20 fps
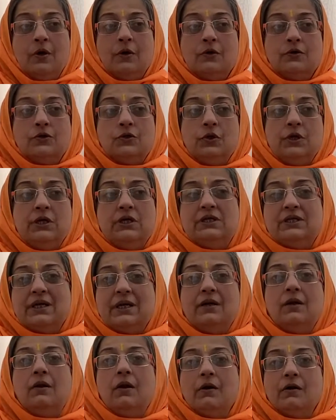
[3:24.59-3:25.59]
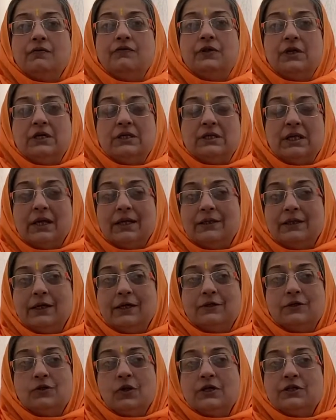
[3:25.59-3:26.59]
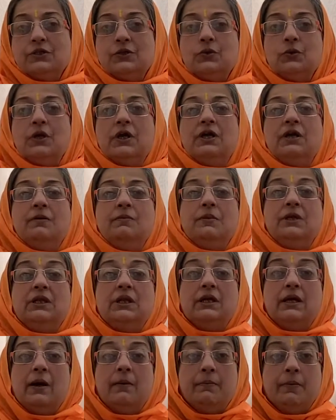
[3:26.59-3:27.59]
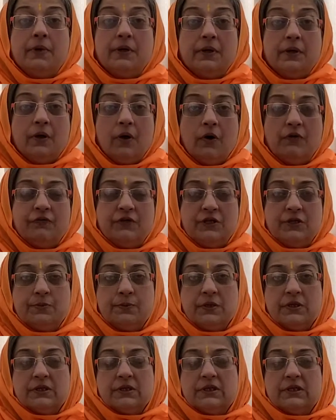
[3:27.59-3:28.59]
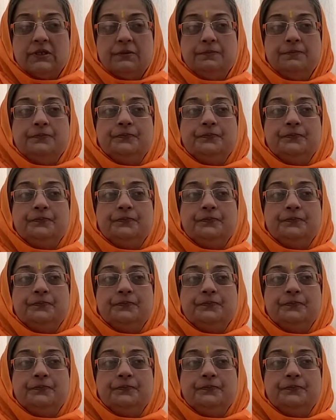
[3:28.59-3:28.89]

So he said a lot of things like that. So I said, okay, give me the number of this person.